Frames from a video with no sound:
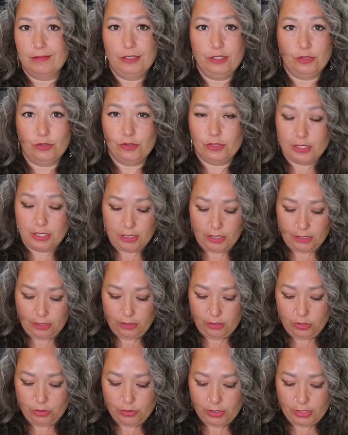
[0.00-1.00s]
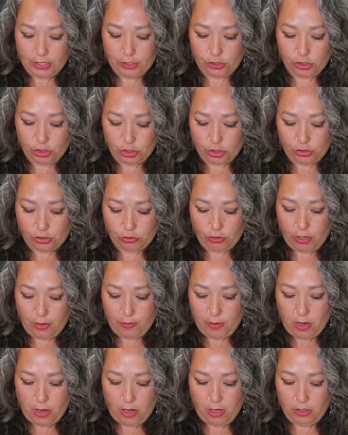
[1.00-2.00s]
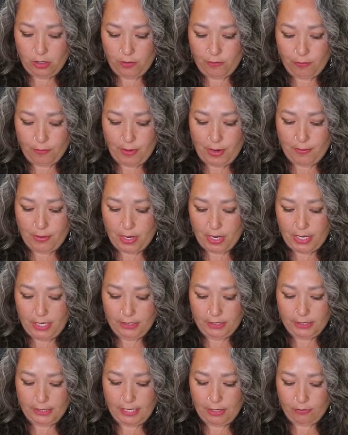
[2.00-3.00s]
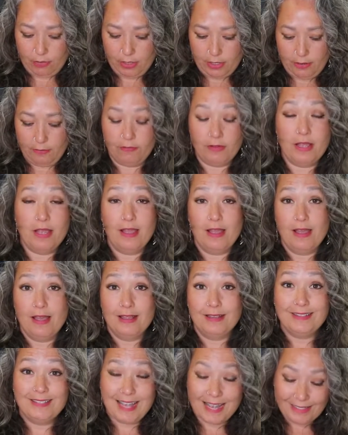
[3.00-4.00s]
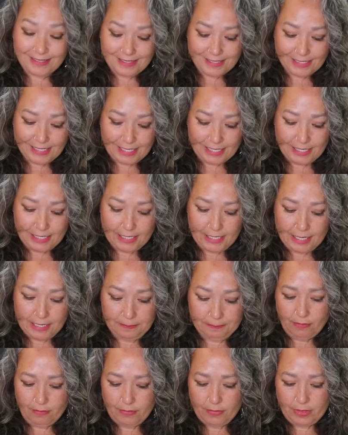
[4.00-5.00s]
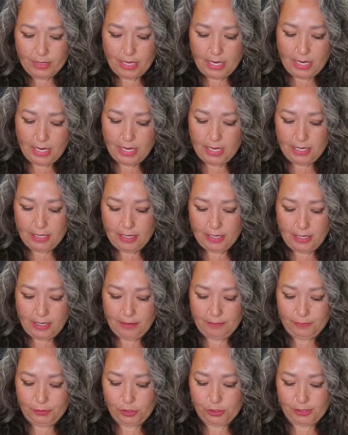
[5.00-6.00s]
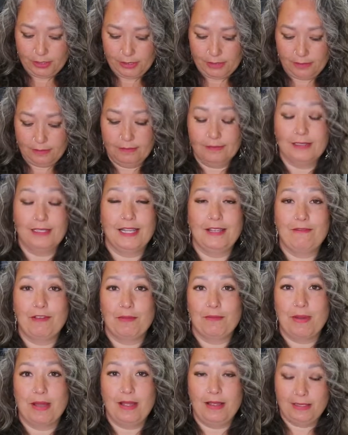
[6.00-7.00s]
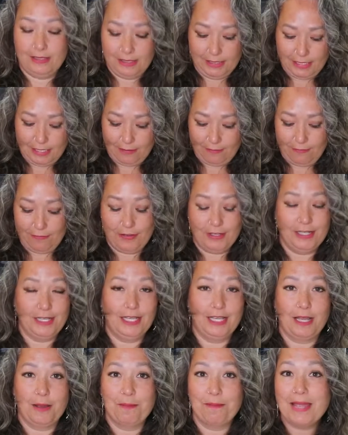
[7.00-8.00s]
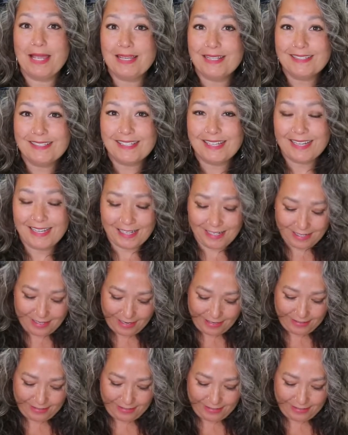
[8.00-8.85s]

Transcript: using the sugar scrub all over my body to get rid of dead skin and just leaving my skin feeling amazing.